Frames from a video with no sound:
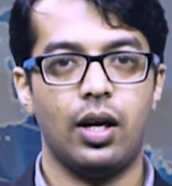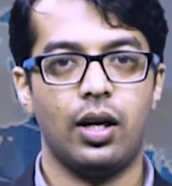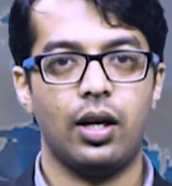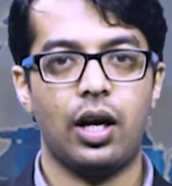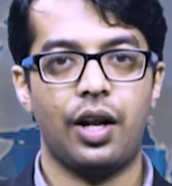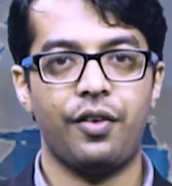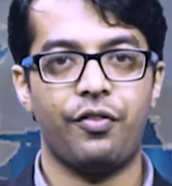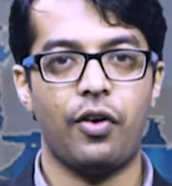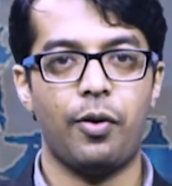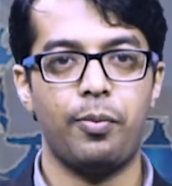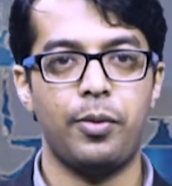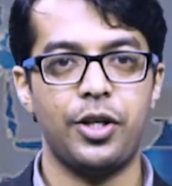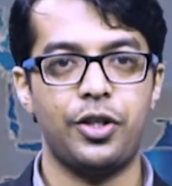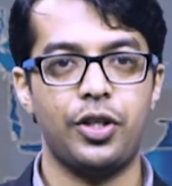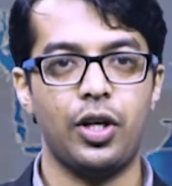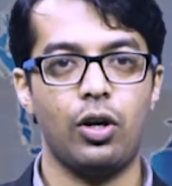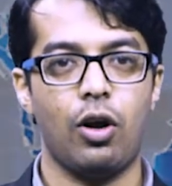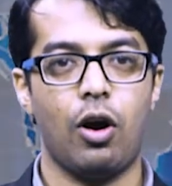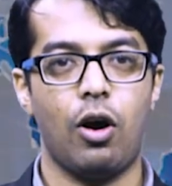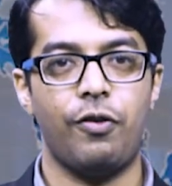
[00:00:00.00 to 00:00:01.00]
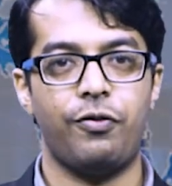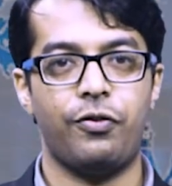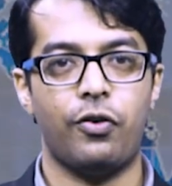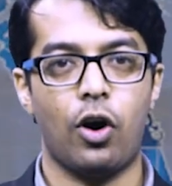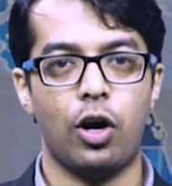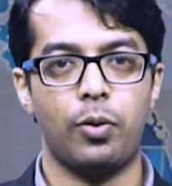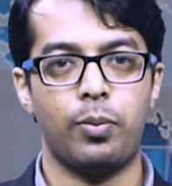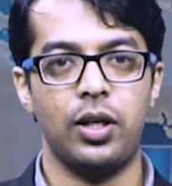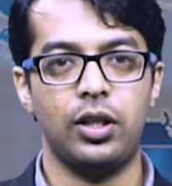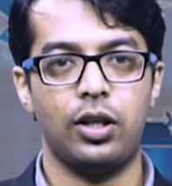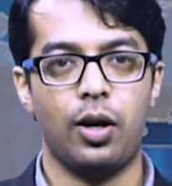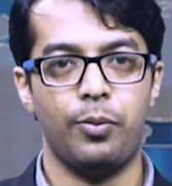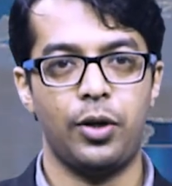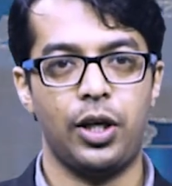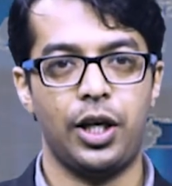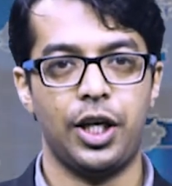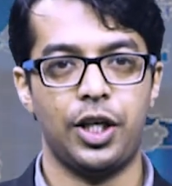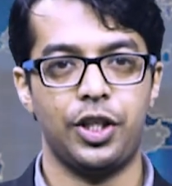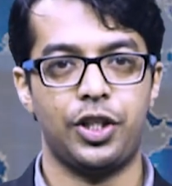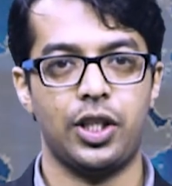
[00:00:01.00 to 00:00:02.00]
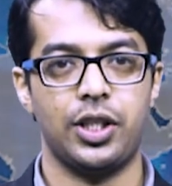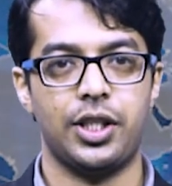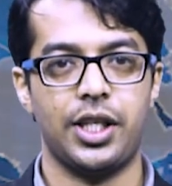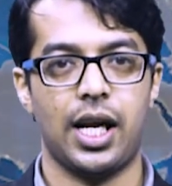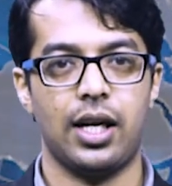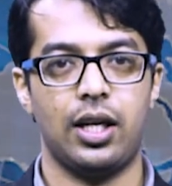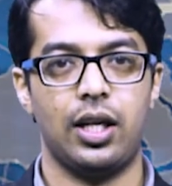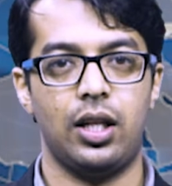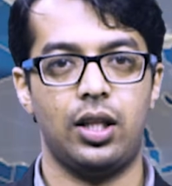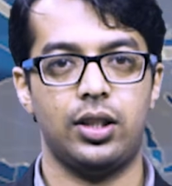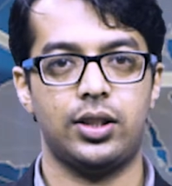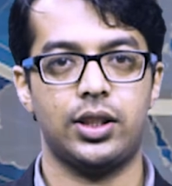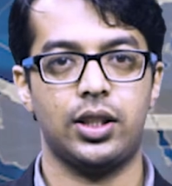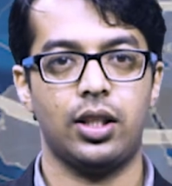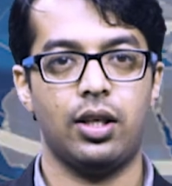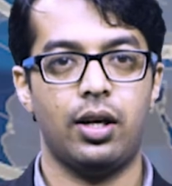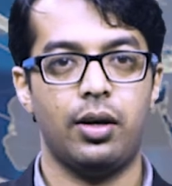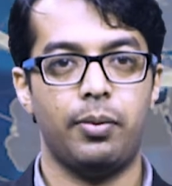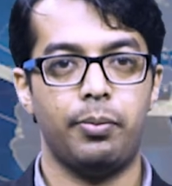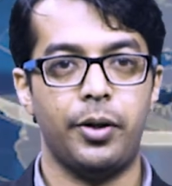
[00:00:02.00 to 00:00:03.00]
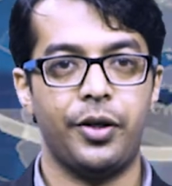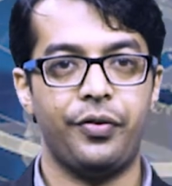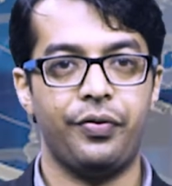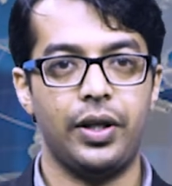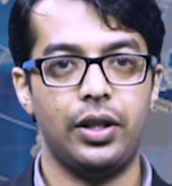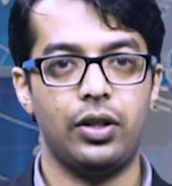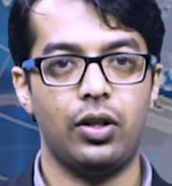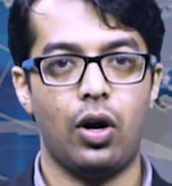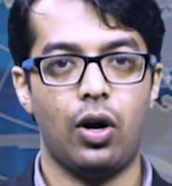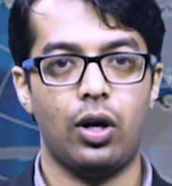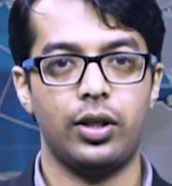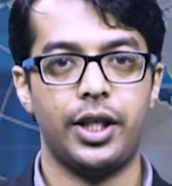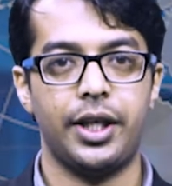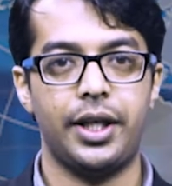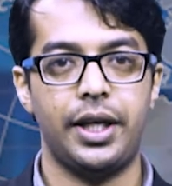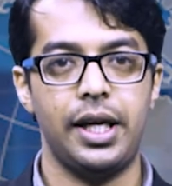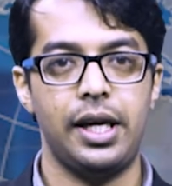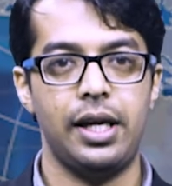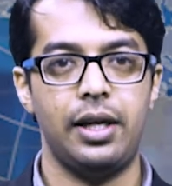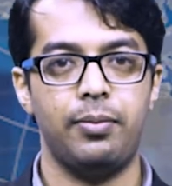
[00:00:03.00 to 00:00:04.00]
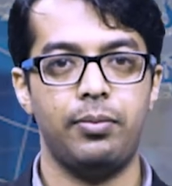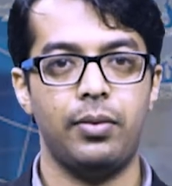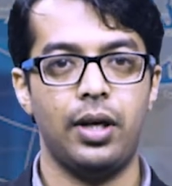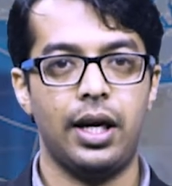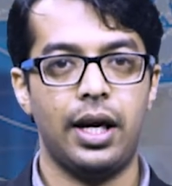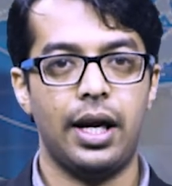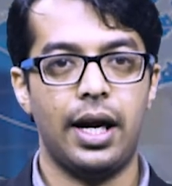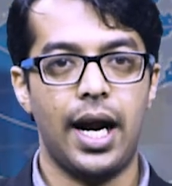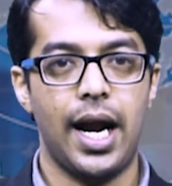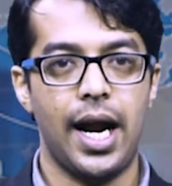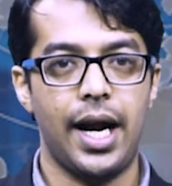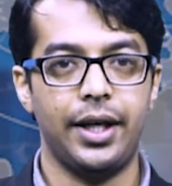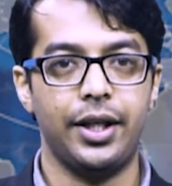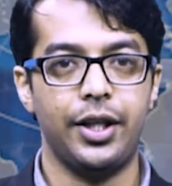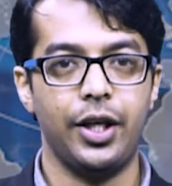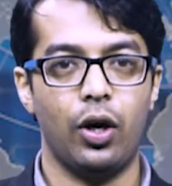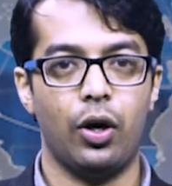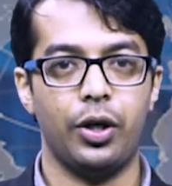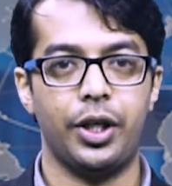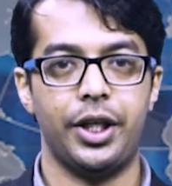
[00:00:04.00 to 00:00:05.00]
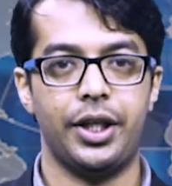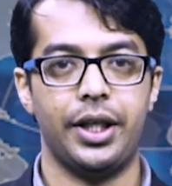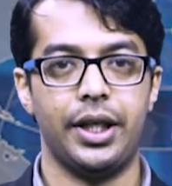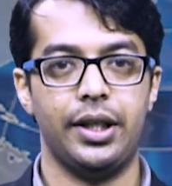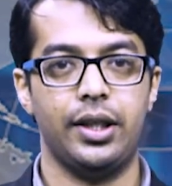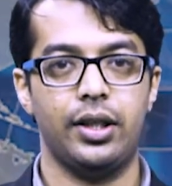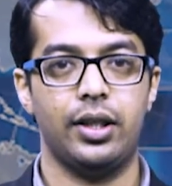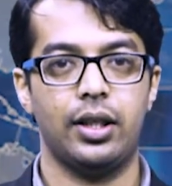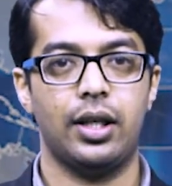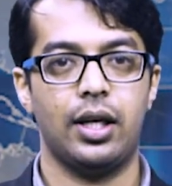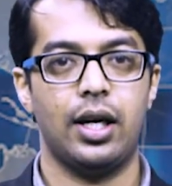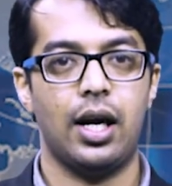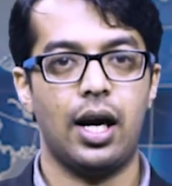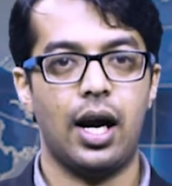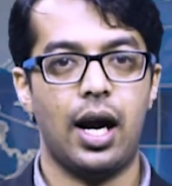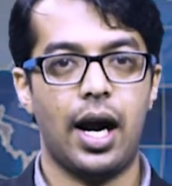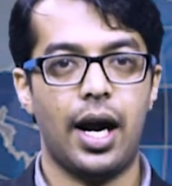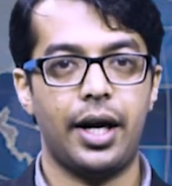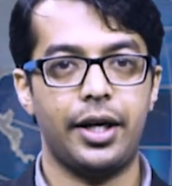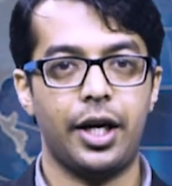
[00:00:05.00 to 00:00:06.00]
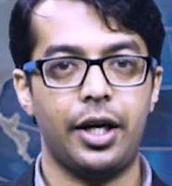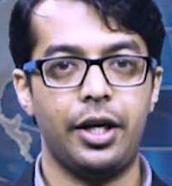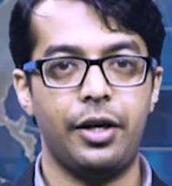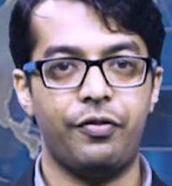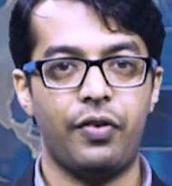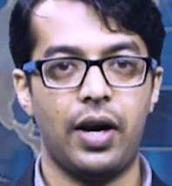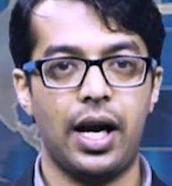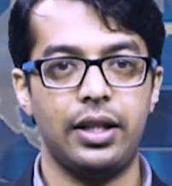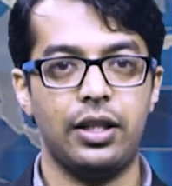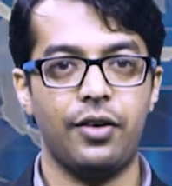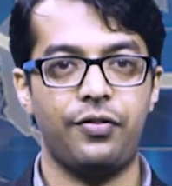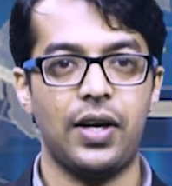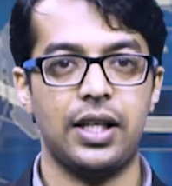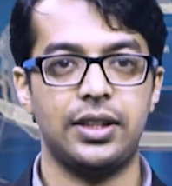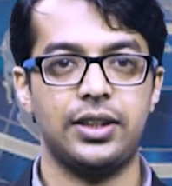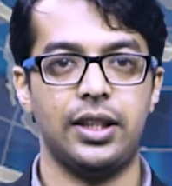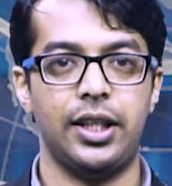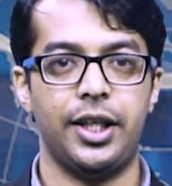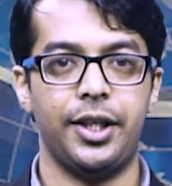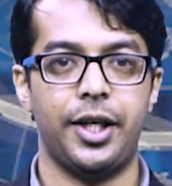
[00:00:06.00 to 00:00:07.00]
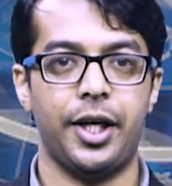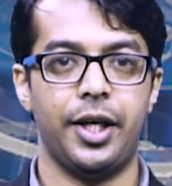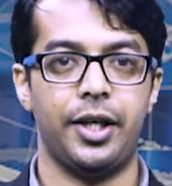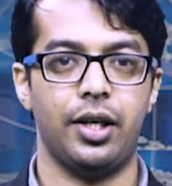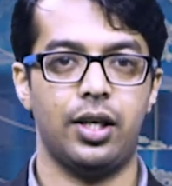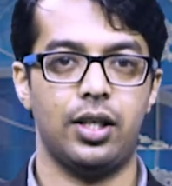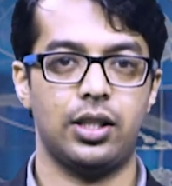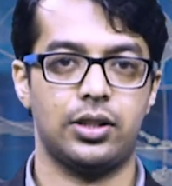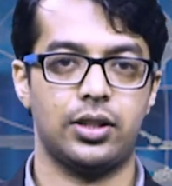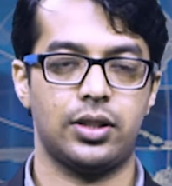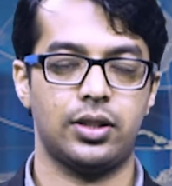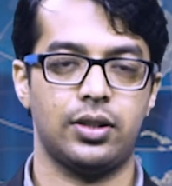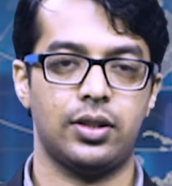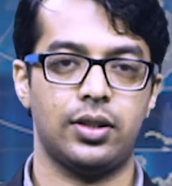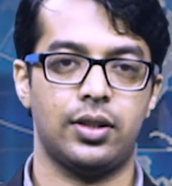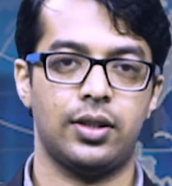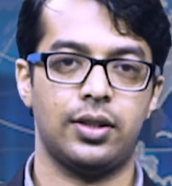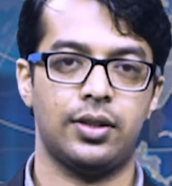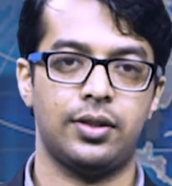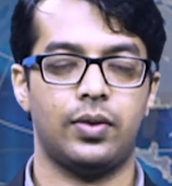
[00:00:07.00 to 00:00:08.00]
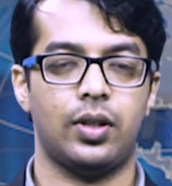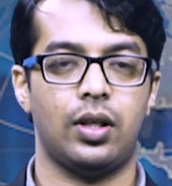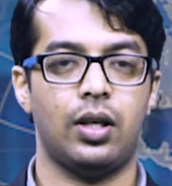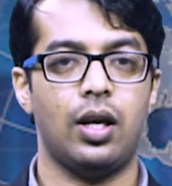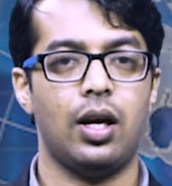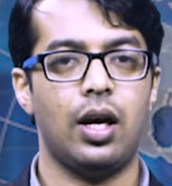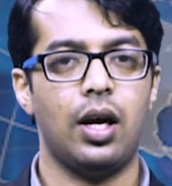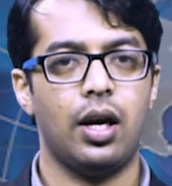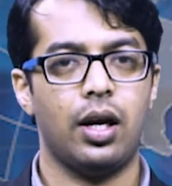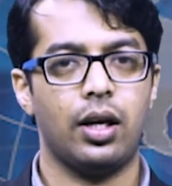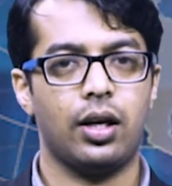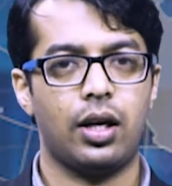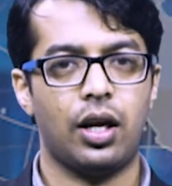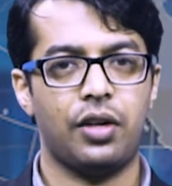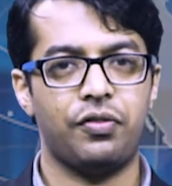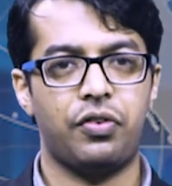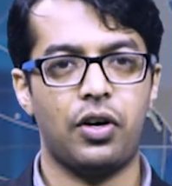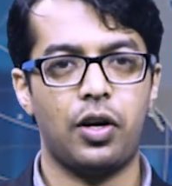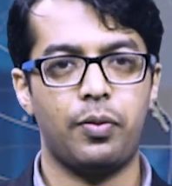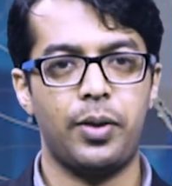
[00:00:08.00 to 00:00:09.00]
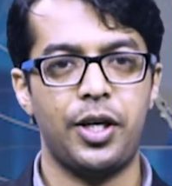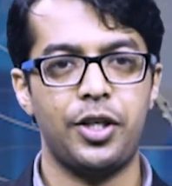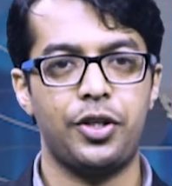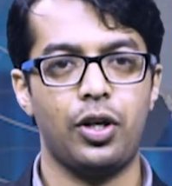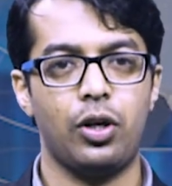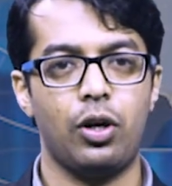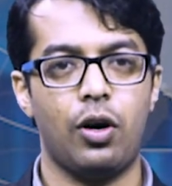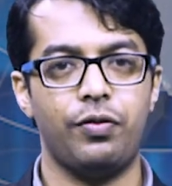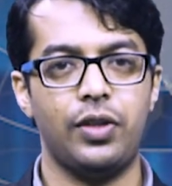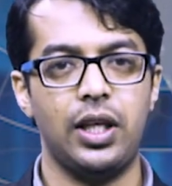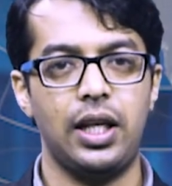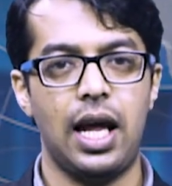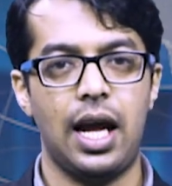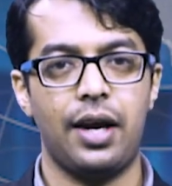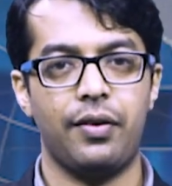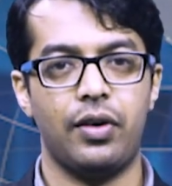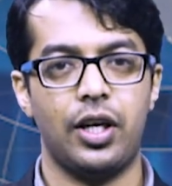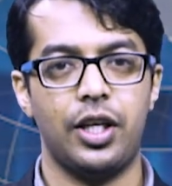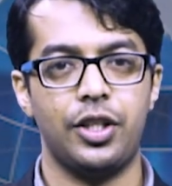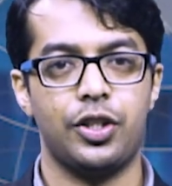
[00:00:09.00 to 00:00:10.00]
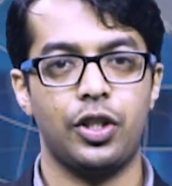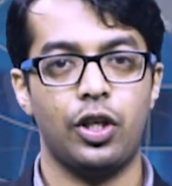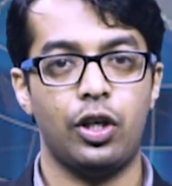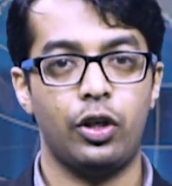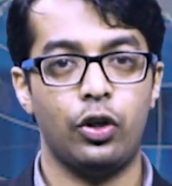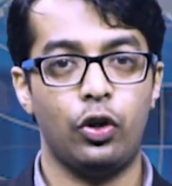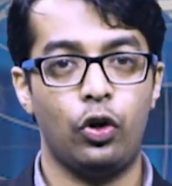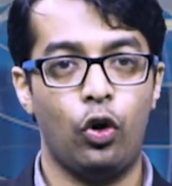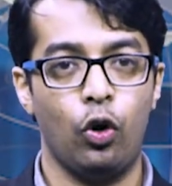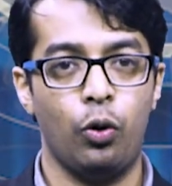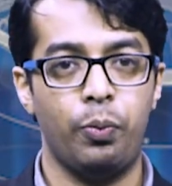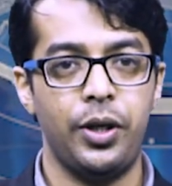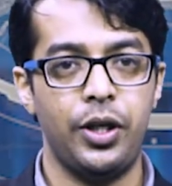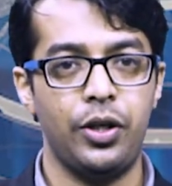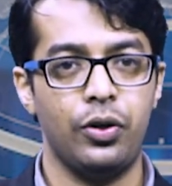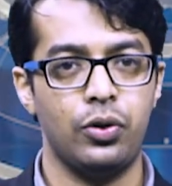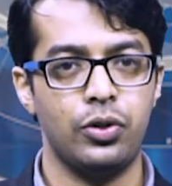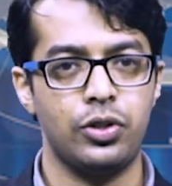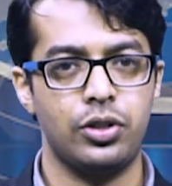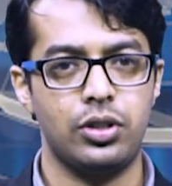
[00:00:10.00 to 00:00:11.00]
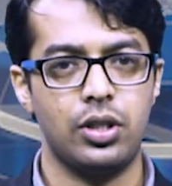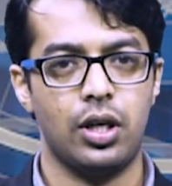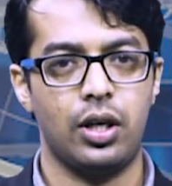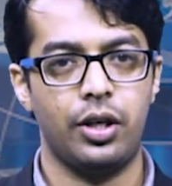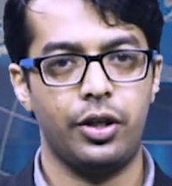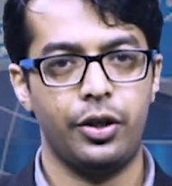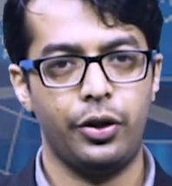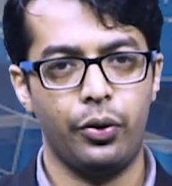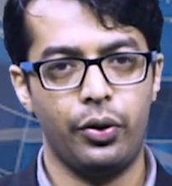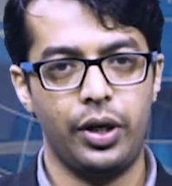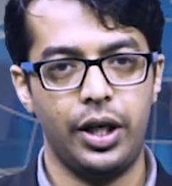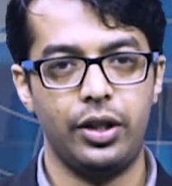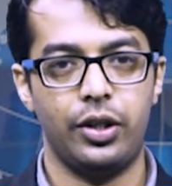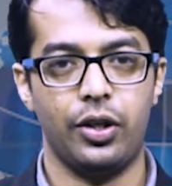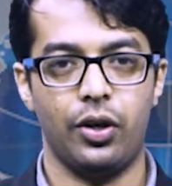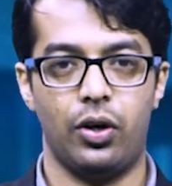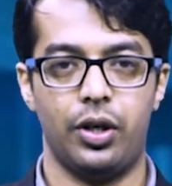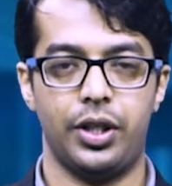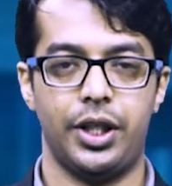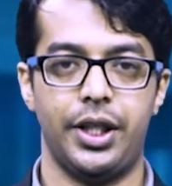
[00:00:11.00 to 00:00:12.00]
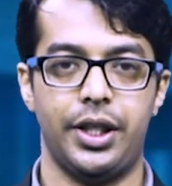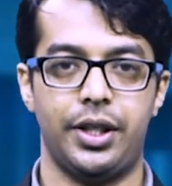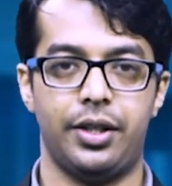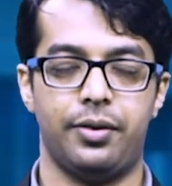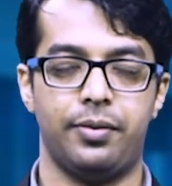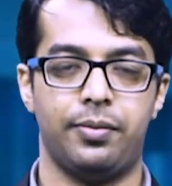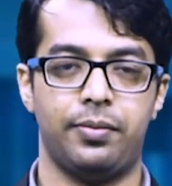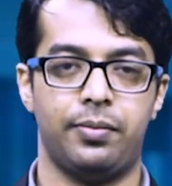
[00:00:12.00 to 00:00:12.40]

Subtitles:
Confirmation of formal communication channels between the audit team and the auditee. Identify the facilitators. Confirmation of the language to be used during the audit.